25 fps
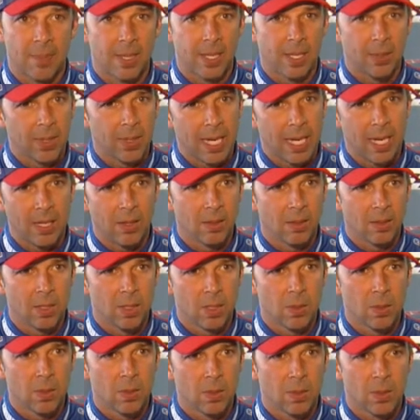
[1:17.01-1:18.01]
I think we gained
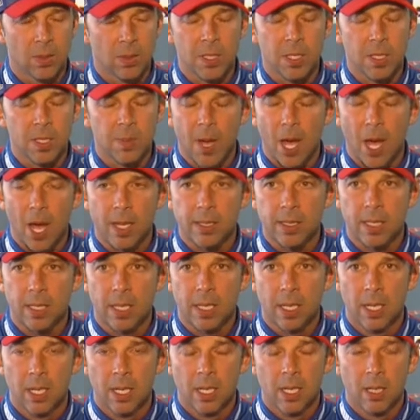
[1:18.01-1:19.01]
two or three spots,
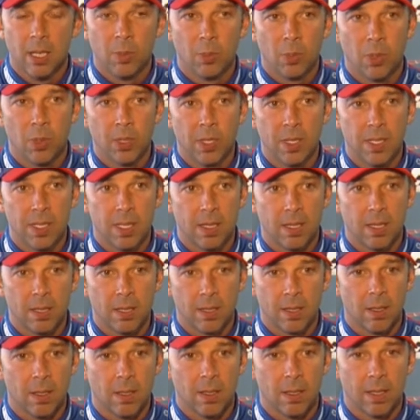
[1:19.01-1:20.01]
put us in
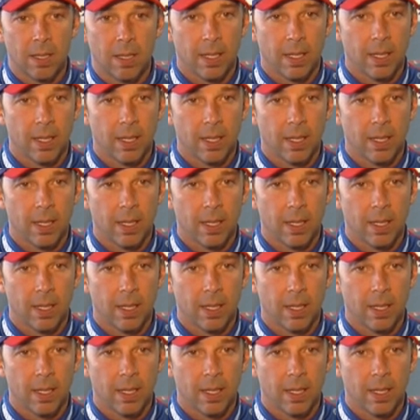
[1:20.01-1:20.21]
third.